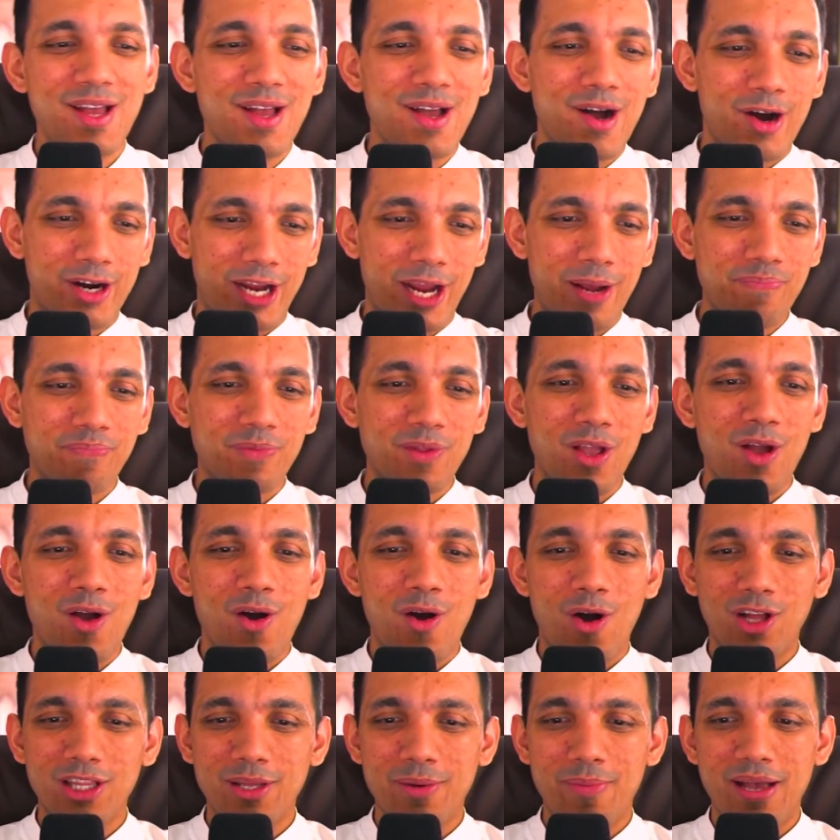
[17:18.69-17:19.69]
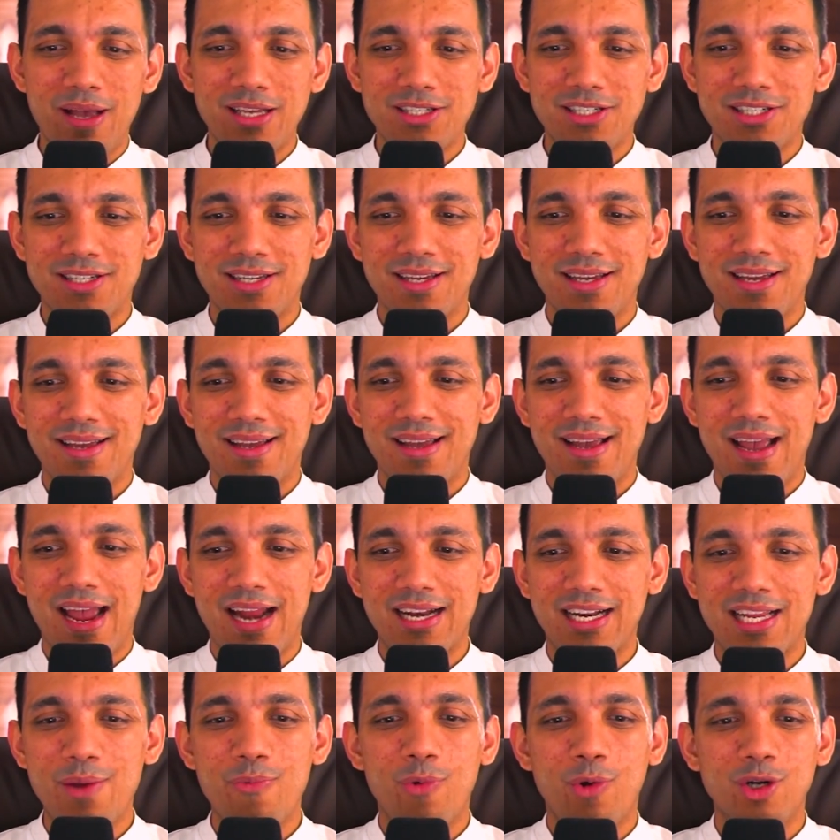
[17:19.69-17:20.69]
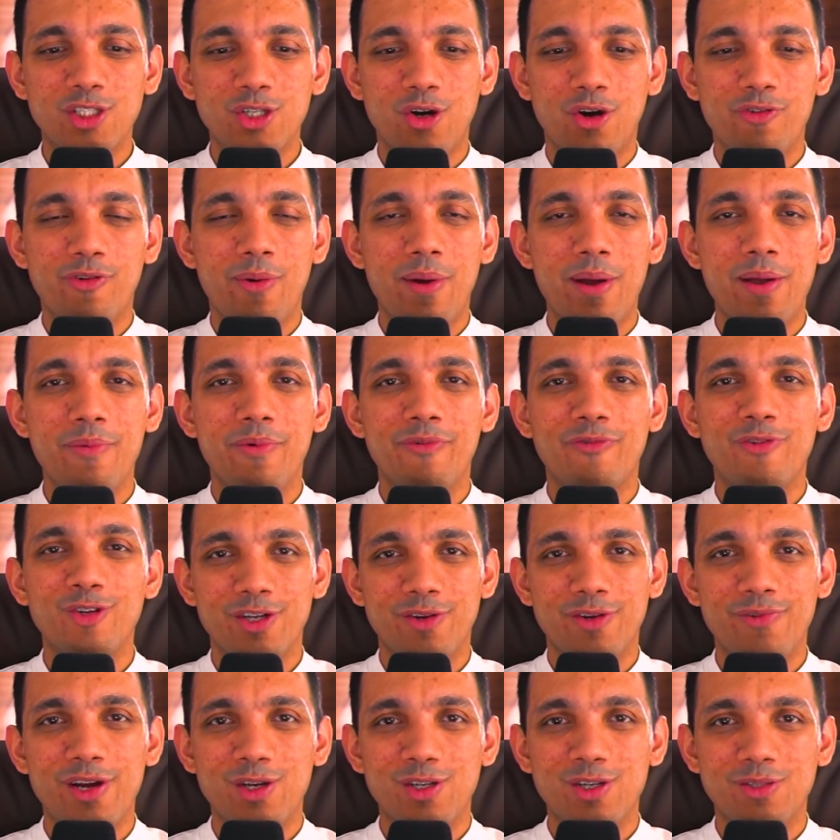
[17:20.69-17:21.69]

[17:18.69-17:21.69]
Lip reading: Okay, all the best, and keep watching out for my future videos.